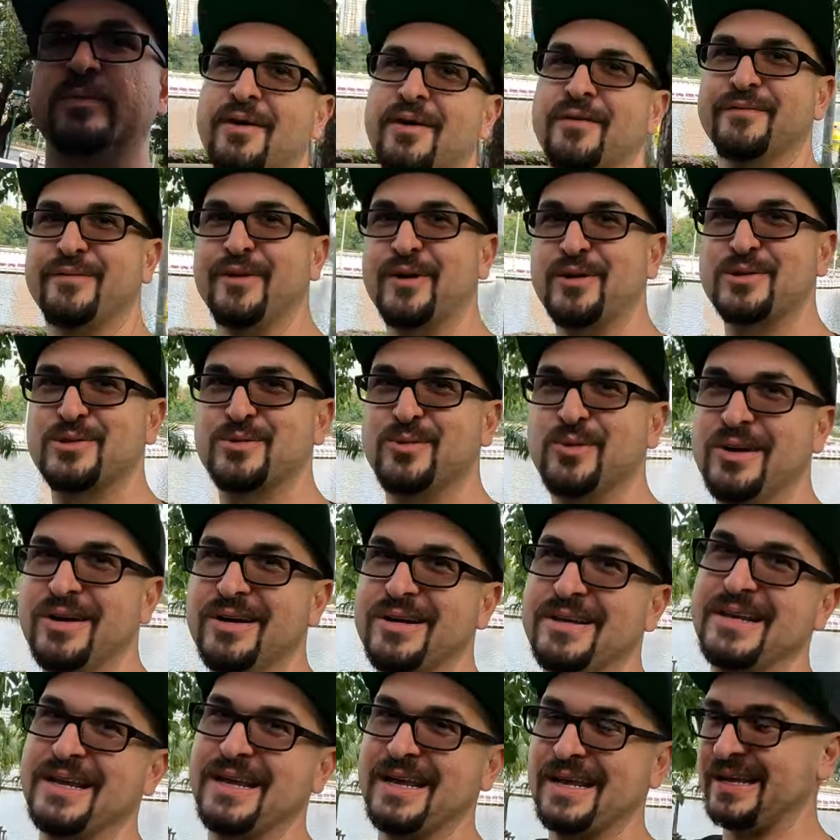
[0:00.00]
First
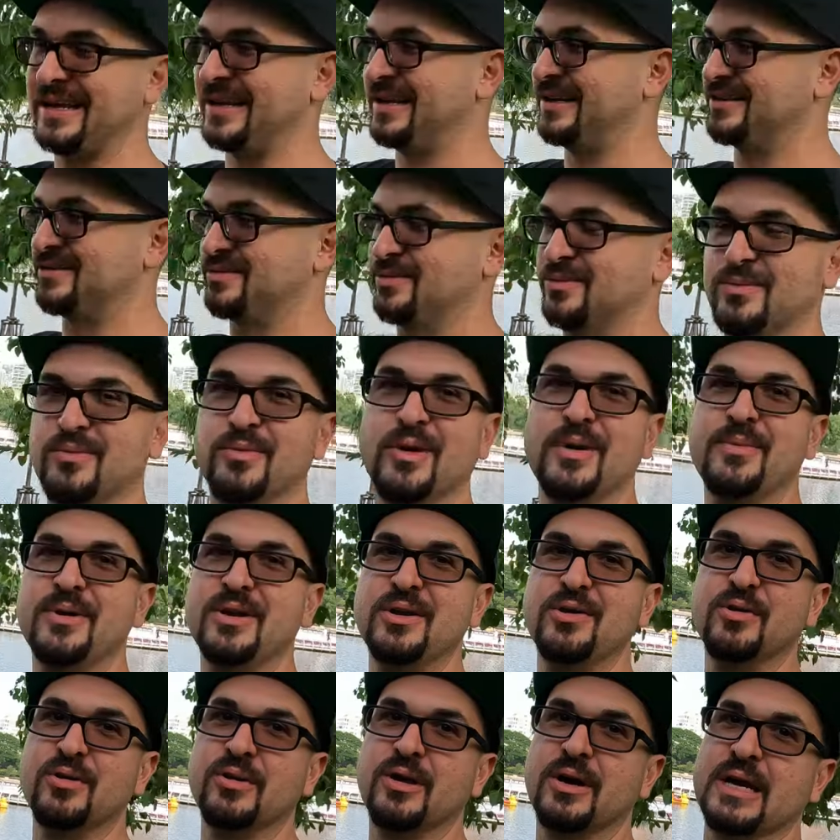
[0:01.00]
one is women
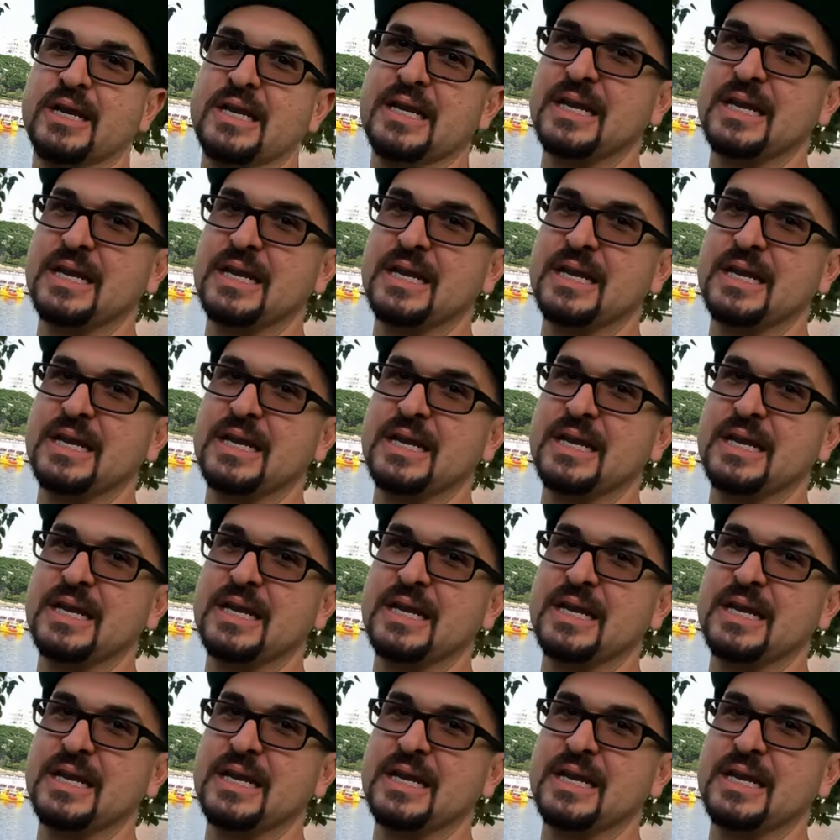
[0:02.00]
who look